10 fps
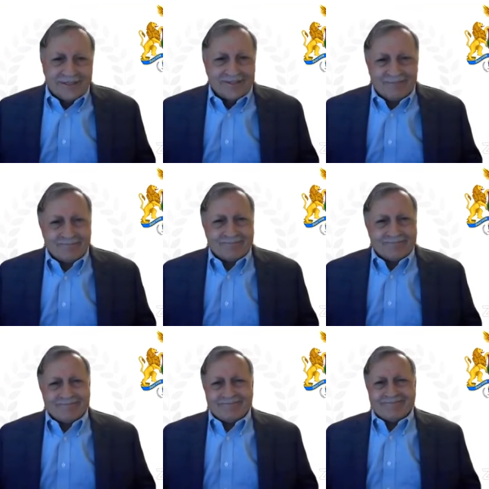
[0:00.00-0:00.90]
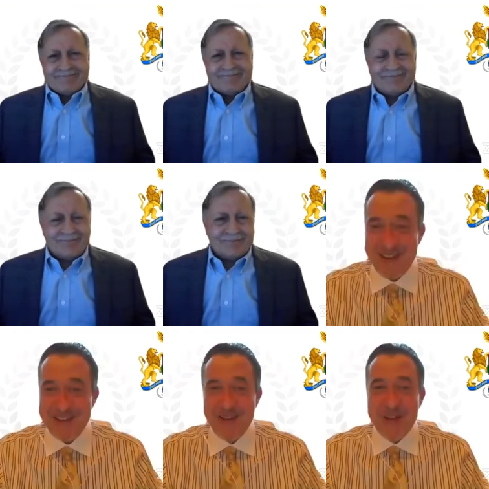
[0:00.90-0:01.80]
I have a shortened copy
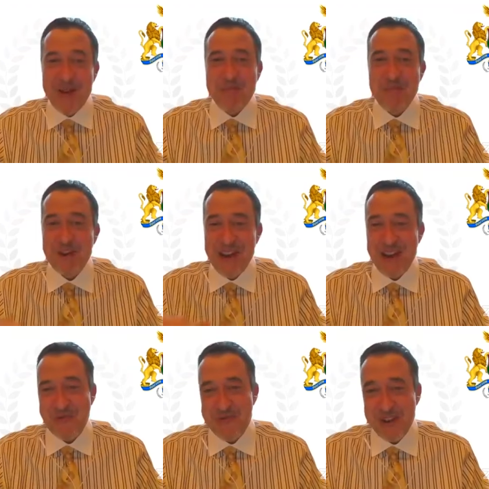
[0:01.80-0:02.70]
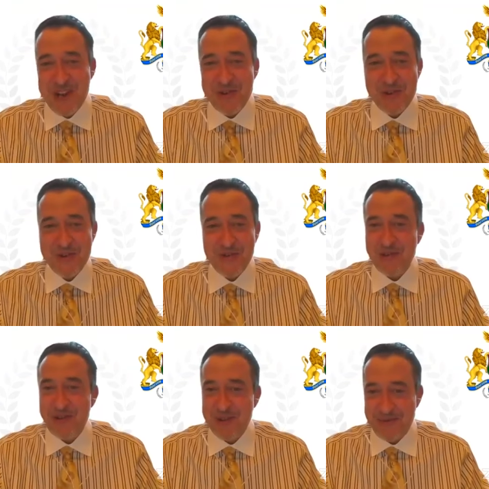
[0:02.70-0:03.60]
here, but I would encourage
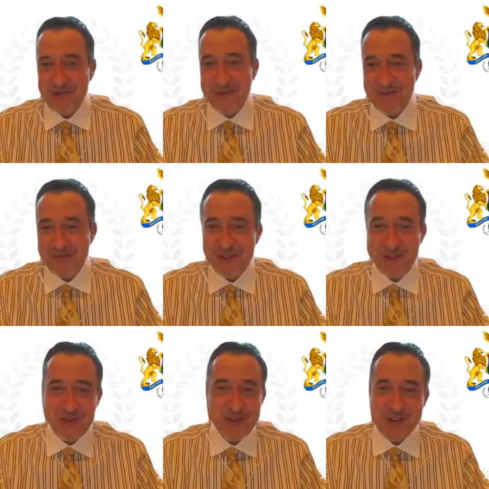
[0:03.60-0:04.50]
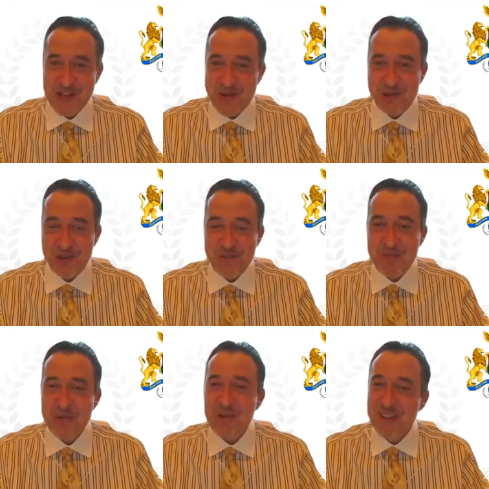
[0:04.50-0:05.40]
for the organization to
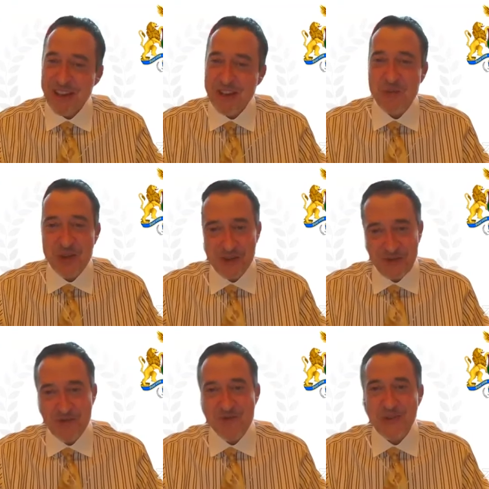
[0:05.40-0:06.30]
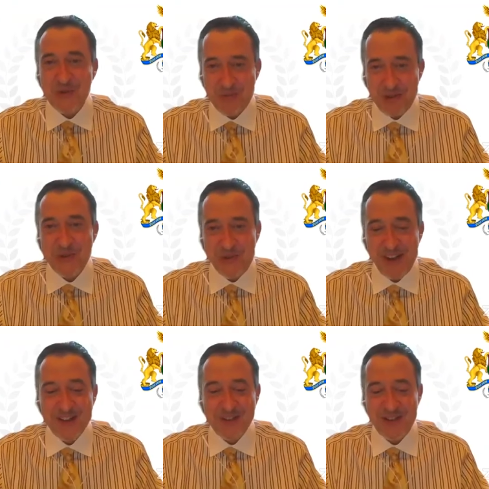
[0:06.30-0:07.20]
put a link with his full resume so you
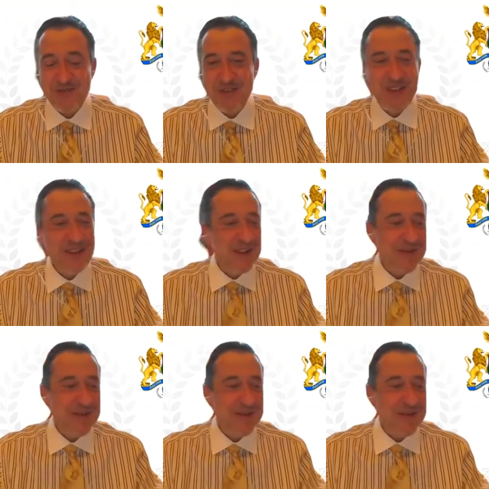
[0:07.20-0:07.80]
guys can really.